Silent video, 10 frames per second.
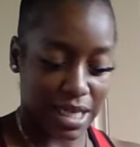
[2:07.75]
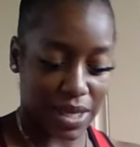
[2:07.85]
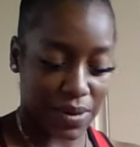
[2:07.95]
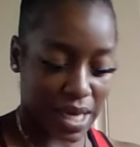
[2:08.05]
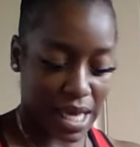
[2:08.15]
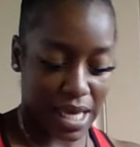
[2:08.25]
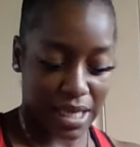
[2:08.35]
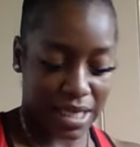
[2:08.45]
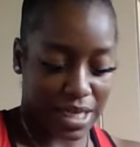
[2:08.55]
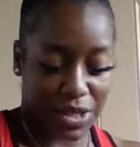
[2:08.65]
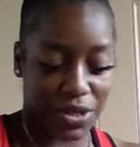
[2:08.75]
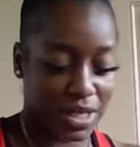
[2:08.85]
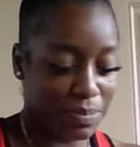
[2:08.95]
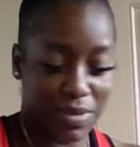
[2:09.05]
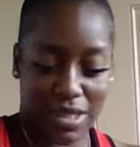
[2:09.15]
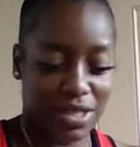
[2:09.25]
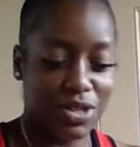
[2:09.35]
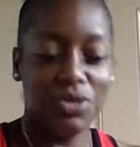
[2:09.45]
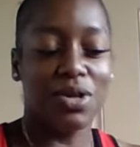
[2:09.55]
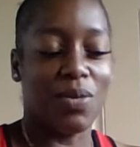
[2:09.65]
Okay, Could,
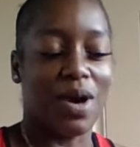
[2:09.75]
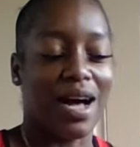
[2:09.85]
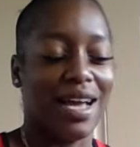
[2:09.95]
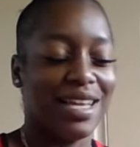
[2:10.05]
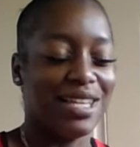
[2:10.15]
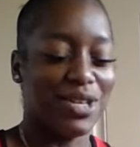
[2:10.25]
you know why?